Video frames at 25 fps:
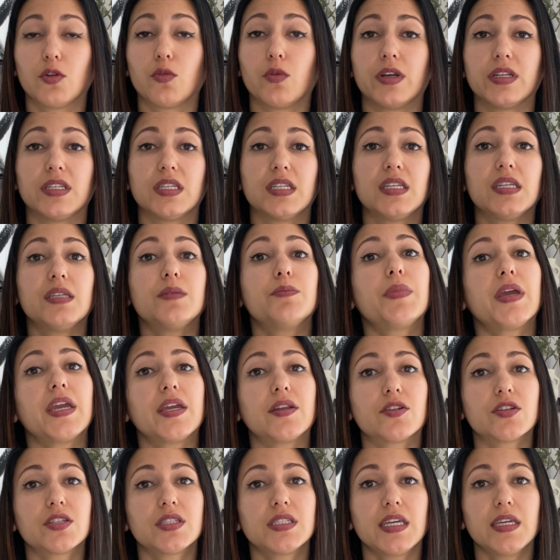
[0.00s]
going to need
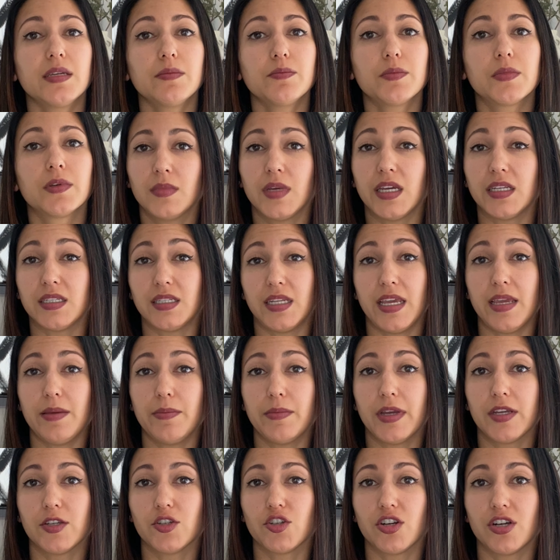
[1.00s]
painter's tape, a tape
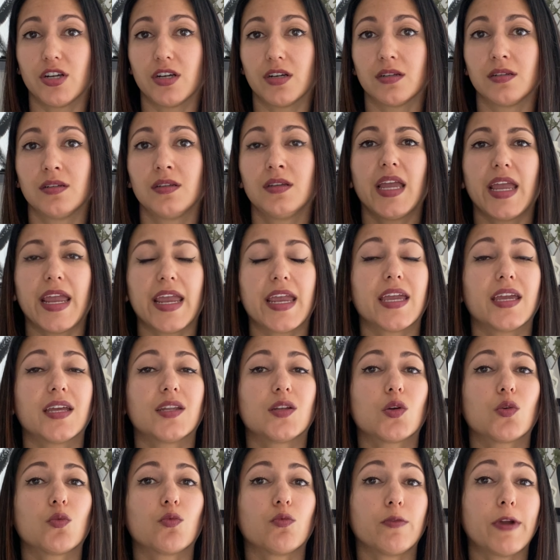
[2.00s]
measure, and
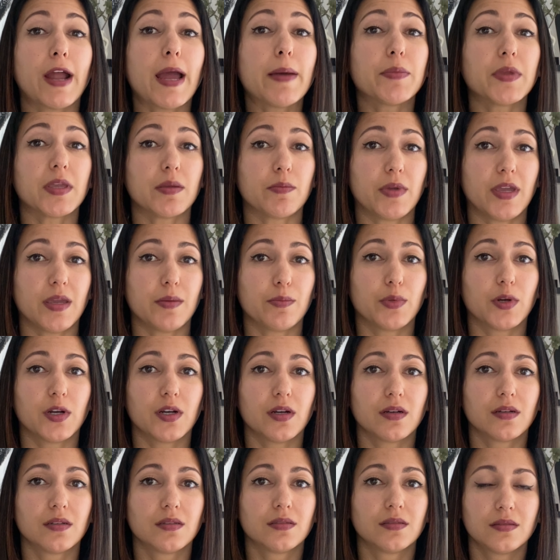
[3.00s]
wrapping
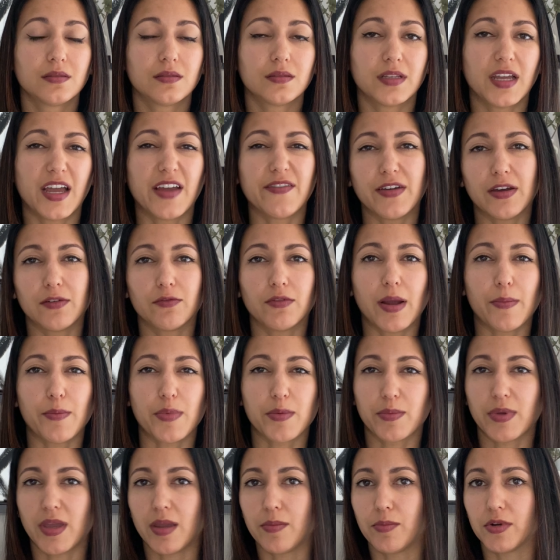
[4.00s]
paper. I found wrapping
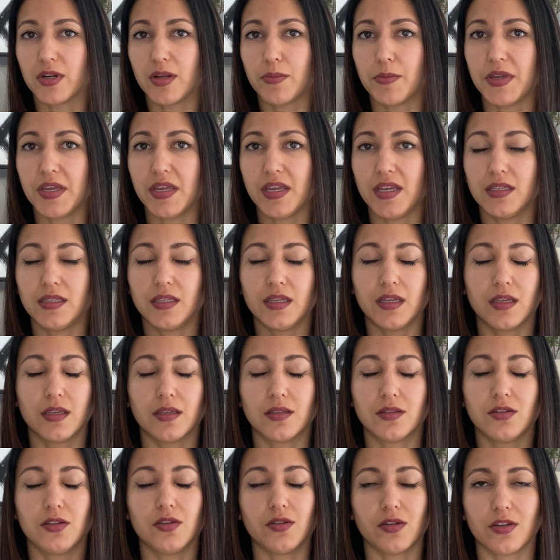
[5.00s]
paper to be
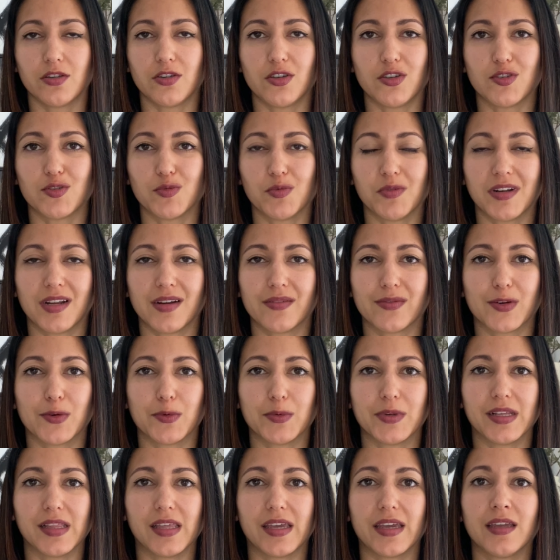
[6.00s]
easiest. You could use whatever
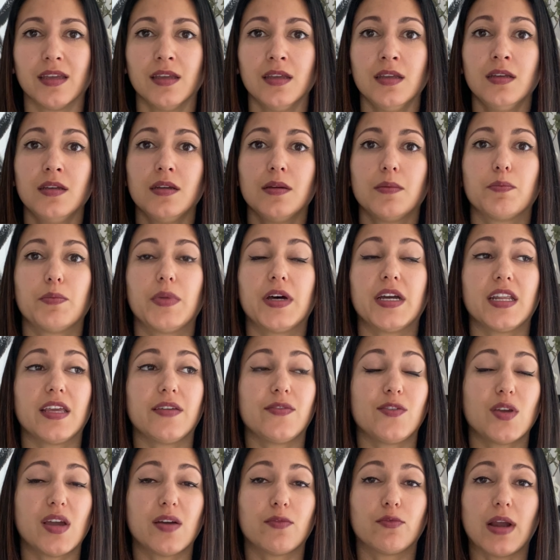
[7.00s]
really, but if
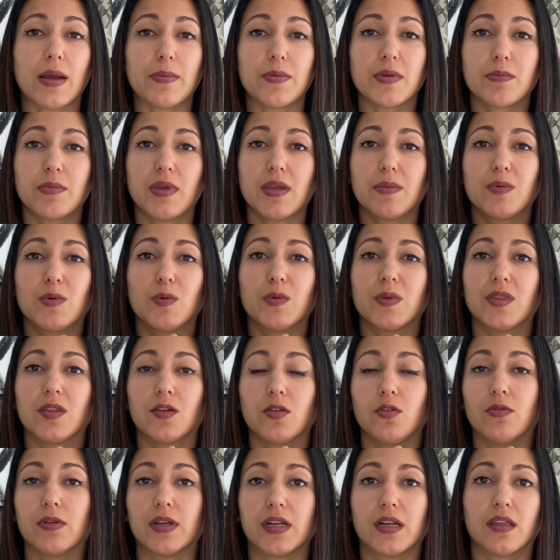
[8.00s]
you have wrapping paper with the
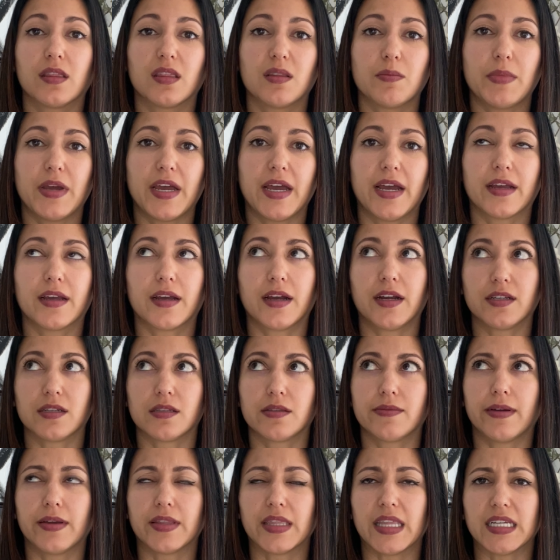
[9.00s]
grid on the back, I just
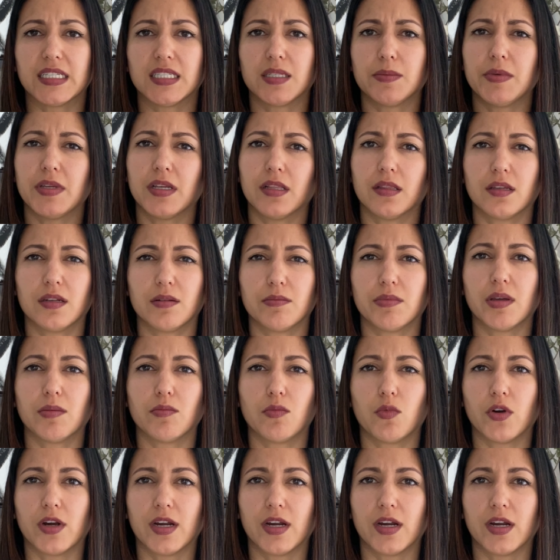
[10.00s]
found that to be a little bit more